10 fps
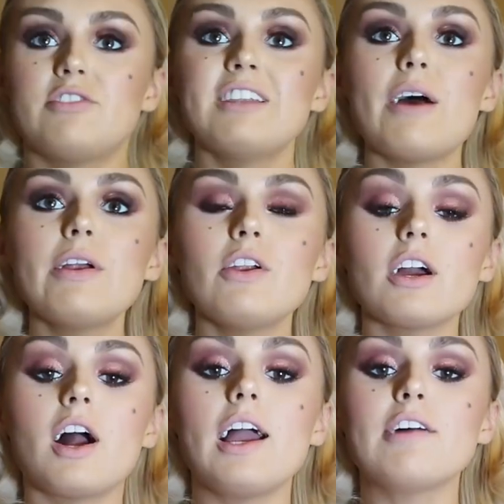So now I look
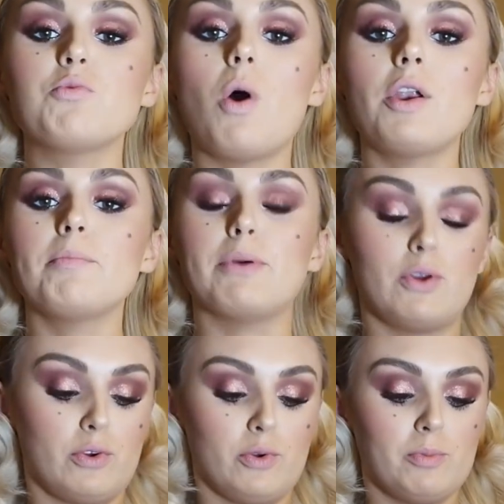like I have one
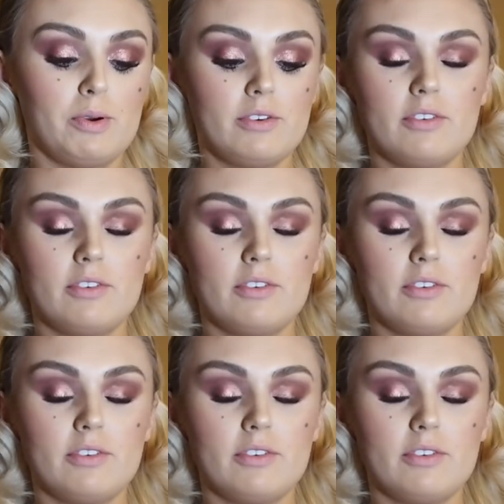boob.